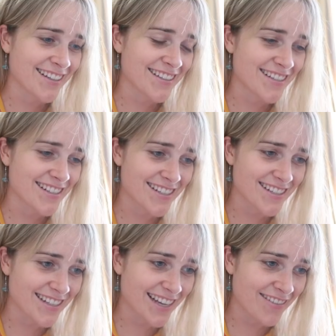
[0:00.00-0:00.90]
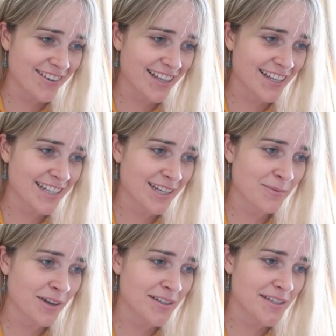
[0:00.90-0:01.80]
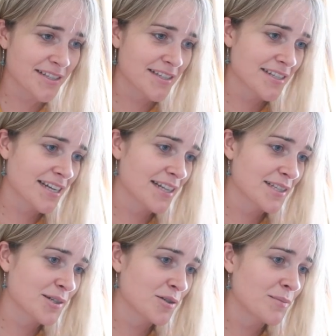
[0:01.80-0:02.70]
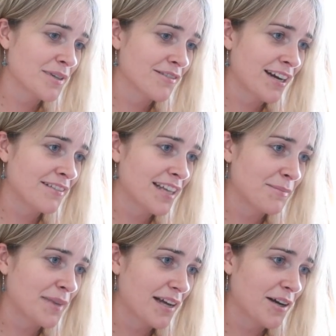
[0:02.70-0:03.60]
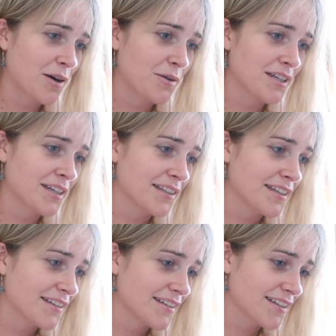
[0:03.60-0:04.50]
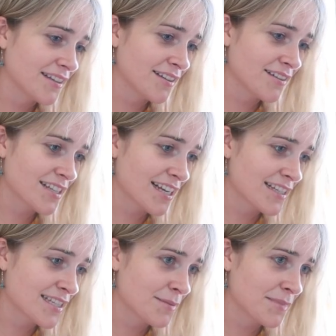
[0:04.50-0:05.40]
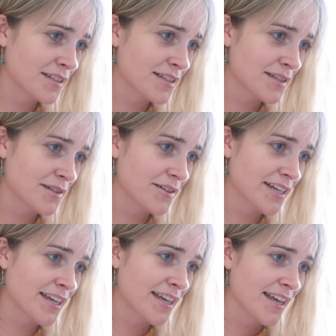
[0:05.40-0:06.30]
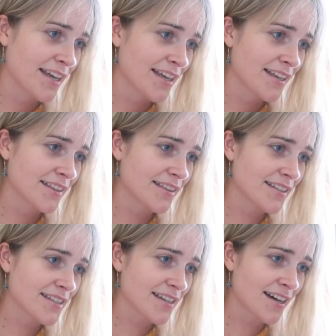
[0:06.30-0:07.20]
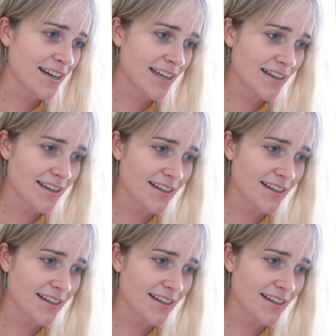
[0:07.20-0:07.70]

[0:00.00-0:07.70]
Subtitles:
it's just having that done while it starts to orbit around that black hole, and looks like a similar story. The sky